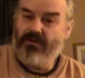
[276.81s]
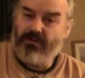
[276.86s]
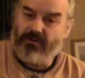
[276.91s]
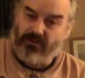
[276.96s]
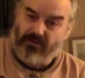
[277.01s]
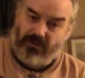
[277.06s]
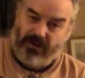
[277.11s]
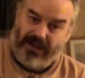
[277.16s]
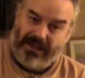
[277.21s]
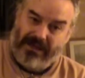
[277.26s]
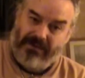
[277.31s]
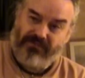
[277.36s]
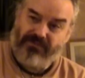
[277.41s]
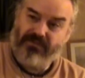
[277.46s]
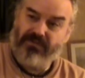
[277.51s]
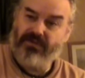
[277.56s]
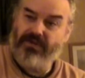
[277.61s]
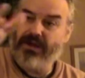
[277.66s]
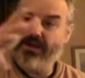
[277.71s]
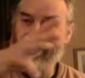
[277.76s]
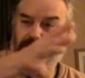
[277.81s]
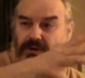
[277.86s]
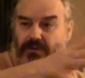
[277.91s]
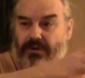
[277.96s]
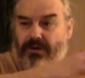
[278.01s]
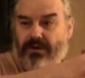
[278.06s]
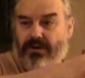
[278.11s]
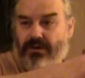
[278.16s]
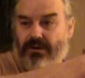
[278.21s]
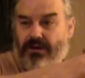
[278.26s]
left that
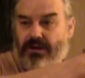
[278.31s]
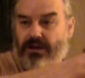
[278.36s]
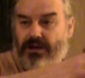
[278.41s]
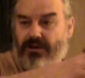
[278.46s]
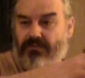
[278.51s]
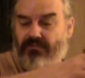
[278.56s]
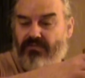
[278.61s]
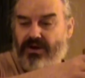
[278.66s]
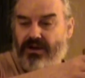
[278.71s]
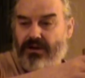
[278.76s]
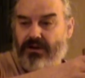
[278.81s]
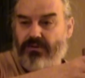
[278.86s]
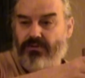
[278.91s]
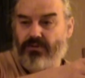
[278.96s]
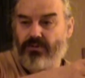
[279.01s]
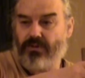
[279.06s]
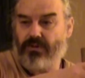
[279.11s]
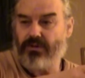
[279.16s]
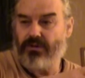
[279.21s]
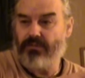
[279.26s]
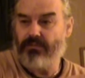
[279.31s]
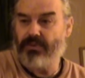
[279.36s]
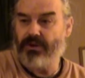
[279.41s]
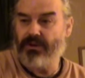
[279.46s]
area and invaded Europe,